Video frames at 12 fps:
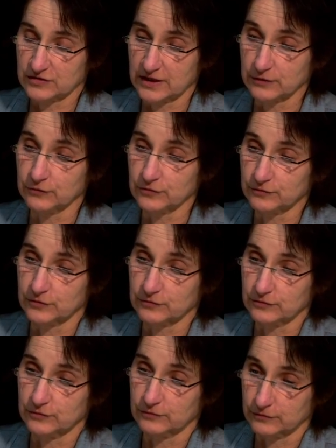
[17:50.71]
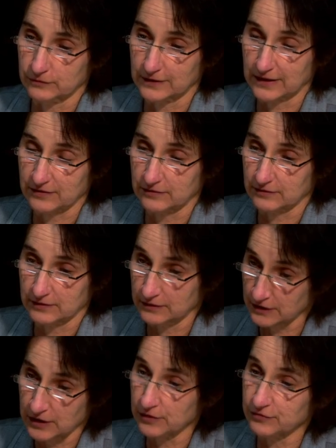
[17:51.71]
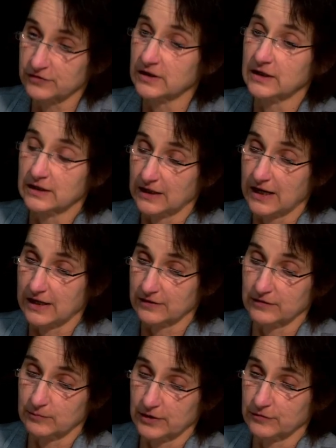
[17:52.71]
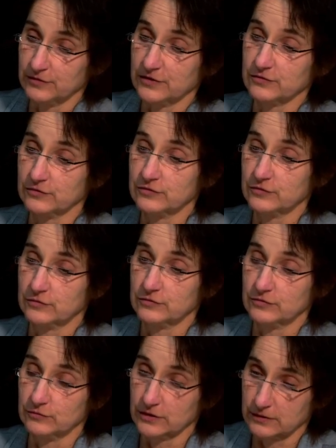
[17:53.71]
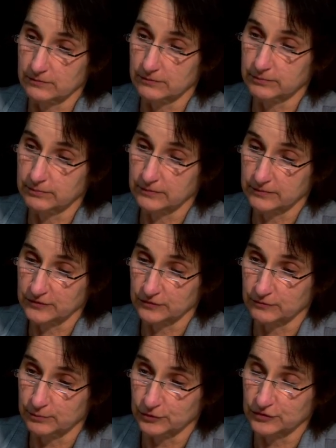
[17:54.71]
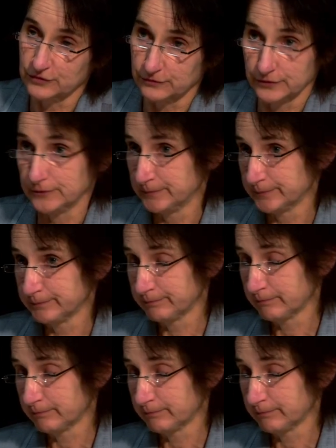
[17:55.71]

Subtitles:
channels for the nerves and the blood vessels to sort of push through.